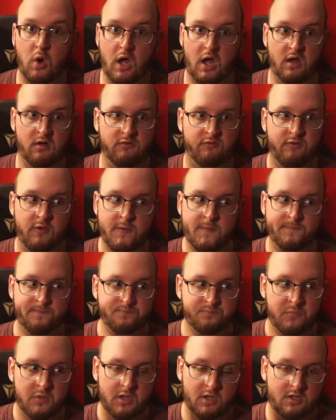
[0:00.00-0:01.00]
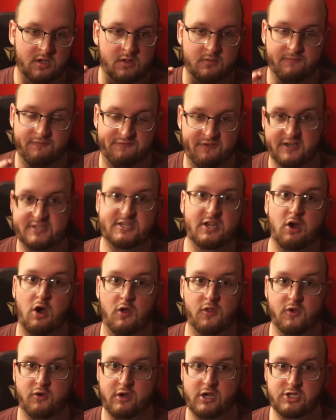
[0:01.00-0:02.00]
of fixing all
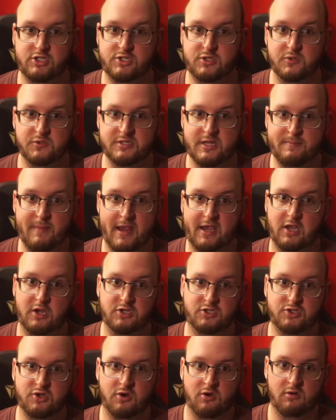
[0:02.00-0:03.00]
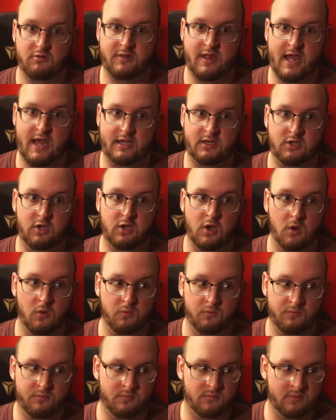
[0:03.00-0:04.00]
their issues and making sure that you know
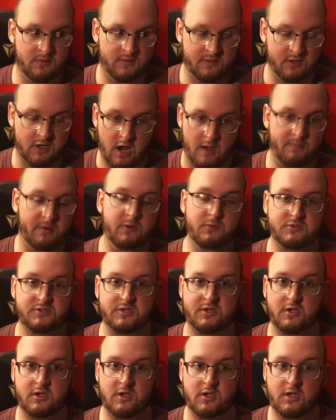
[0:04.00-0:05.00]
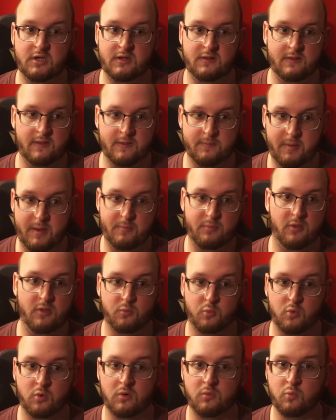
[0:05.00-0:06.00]
that the company was good and that the people that
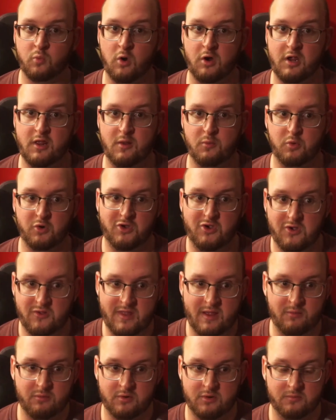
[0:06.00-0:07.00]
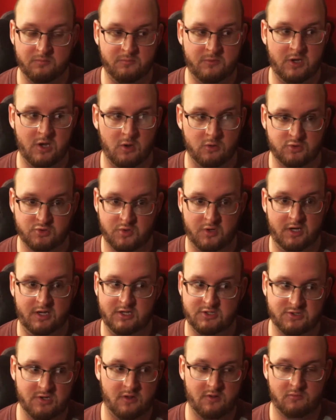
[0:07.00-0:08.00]
were working there were good and they were you know treating
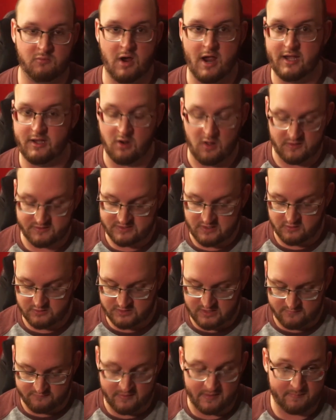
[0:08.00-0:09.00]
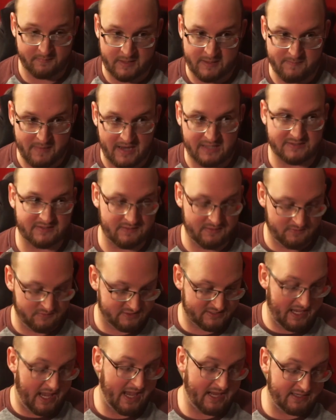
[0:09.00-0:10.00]
each other right and all this other stuff. Like he basically
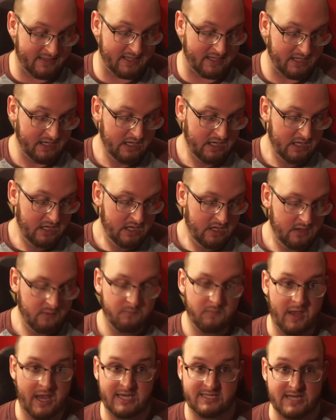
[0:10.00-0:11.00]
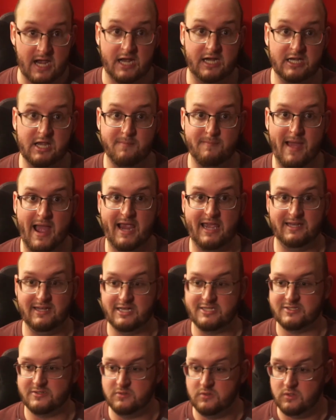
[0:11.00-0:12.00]
said that he's not going to come back
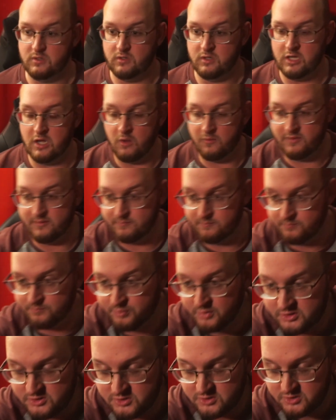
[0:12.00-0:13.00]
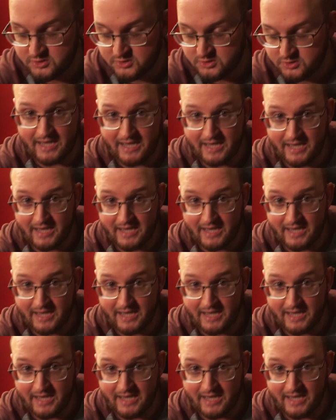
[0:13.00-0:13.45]
unless you know that Blizzard makes a